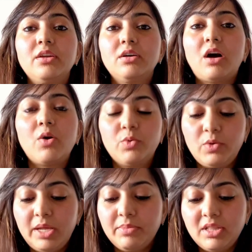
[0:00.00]
uh, how to
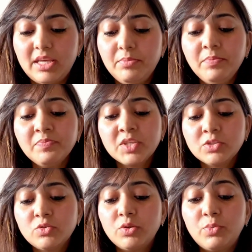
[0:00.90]
label them.
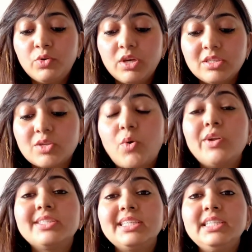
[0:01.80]
So the book is
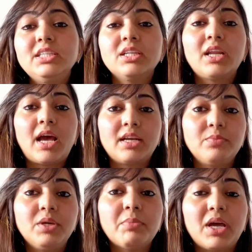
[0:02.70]
called CT
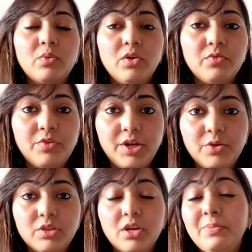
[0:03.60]
Anatomy Manual of
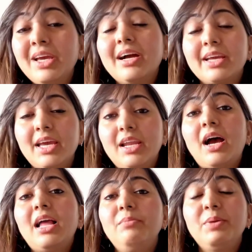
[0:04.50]
Radiotherapy. Again,
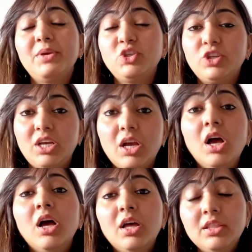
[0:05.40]
I'll be mentioning
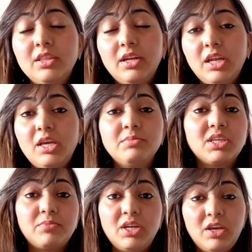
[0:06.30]
the names
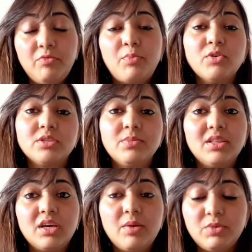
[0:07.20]
and if possible
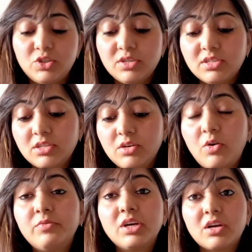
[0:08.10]
the images uh,
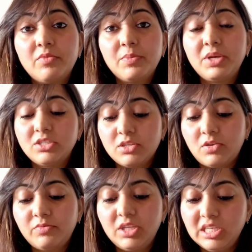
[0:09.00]
of the cover pages
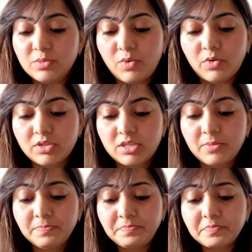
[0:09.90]
of these books
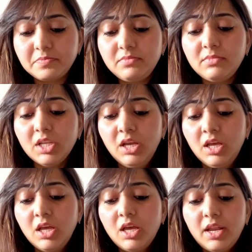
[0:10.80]

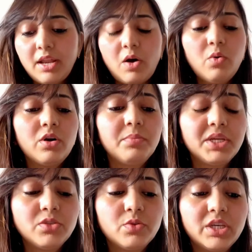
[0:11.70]
now
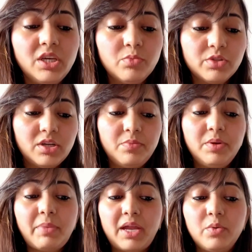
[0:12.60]
coming to the chemotherapy
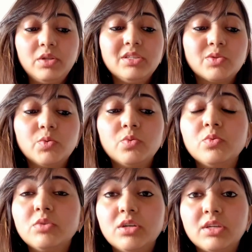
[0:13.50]
manual so uh,